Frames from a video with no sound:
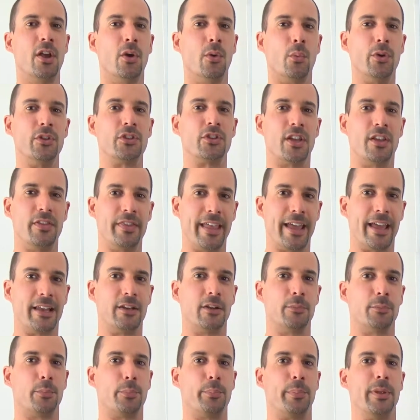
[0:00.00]
which can
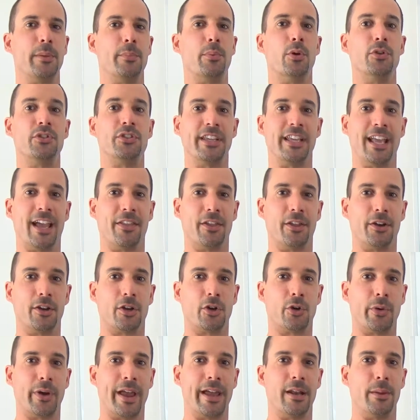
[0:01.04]
then be put together to
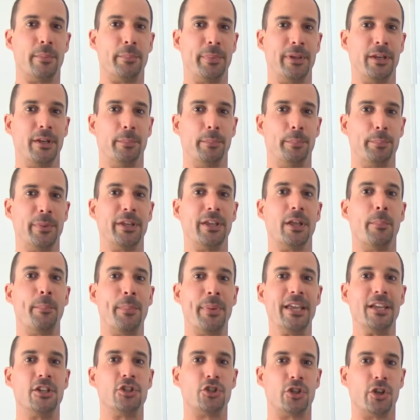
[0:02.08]
create a bigger
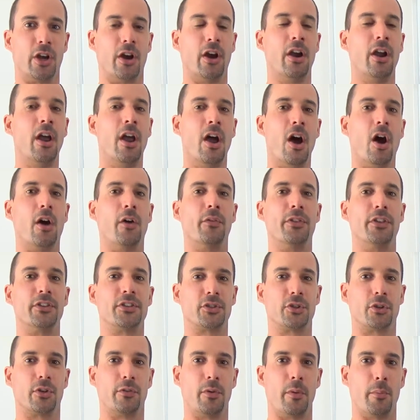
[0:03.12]
picture of the
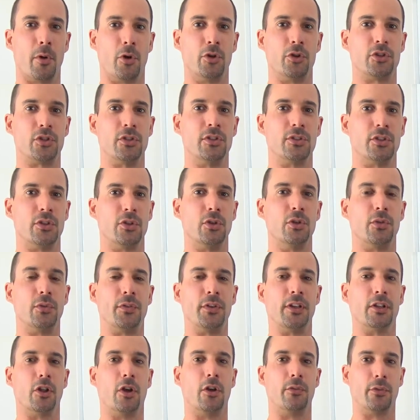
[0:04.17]
sort of emotions that you
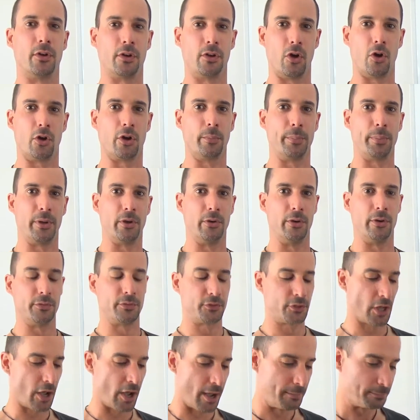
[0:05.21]
feel over a longer period of
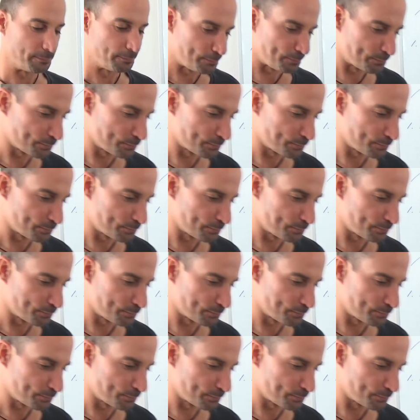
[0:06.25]
time.